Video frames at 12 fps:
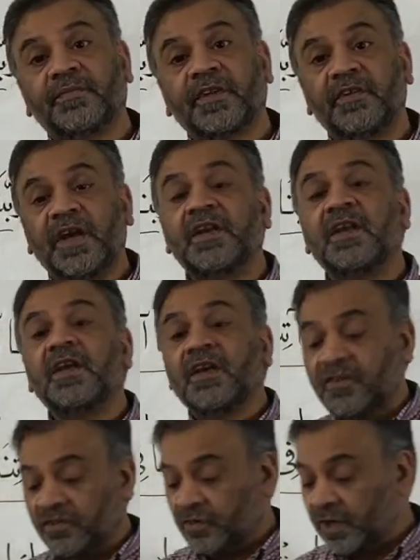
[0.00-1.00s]
Right.
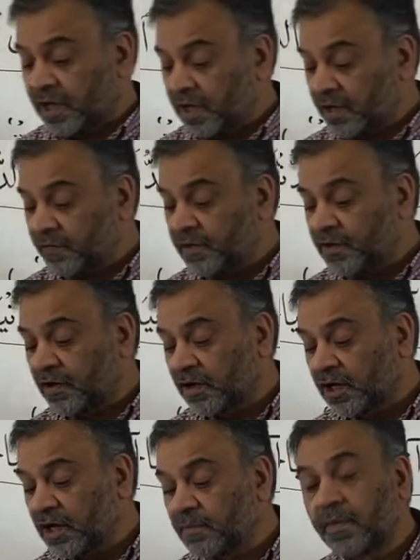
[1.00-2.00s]
So, here we are
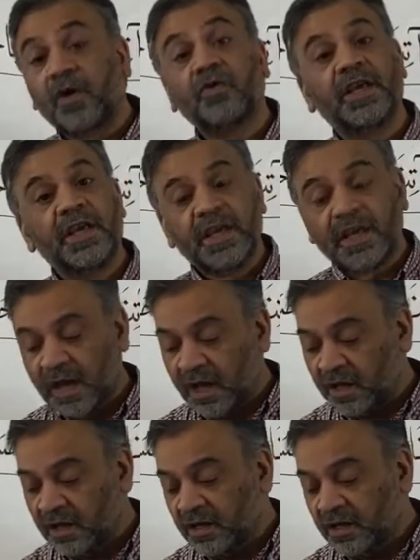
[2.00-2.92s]
talking about here.